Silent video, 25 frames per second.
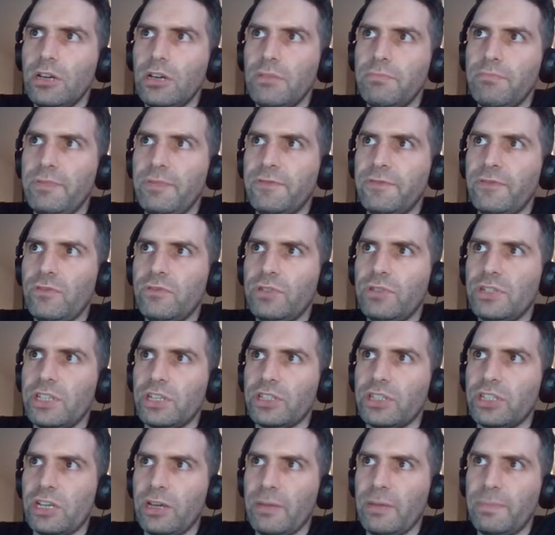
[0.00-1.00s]
Before it
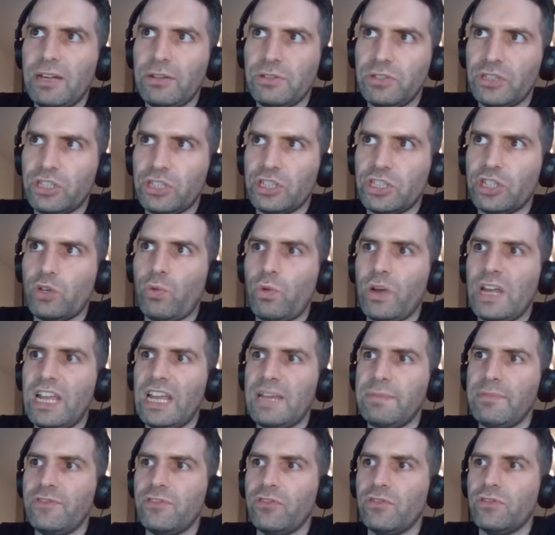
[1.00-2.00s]
does that, about a
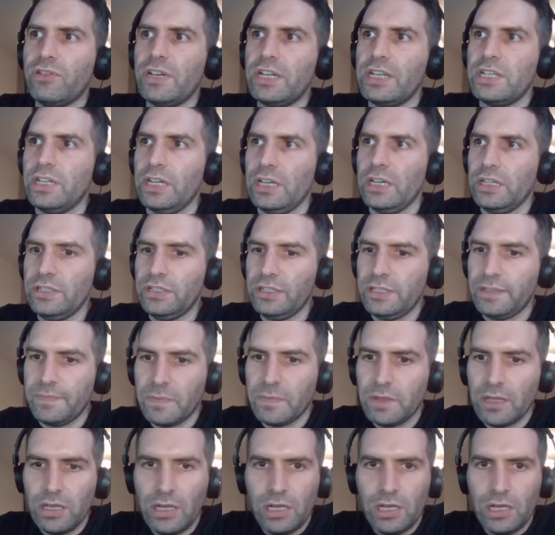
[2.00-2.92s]
square before it does,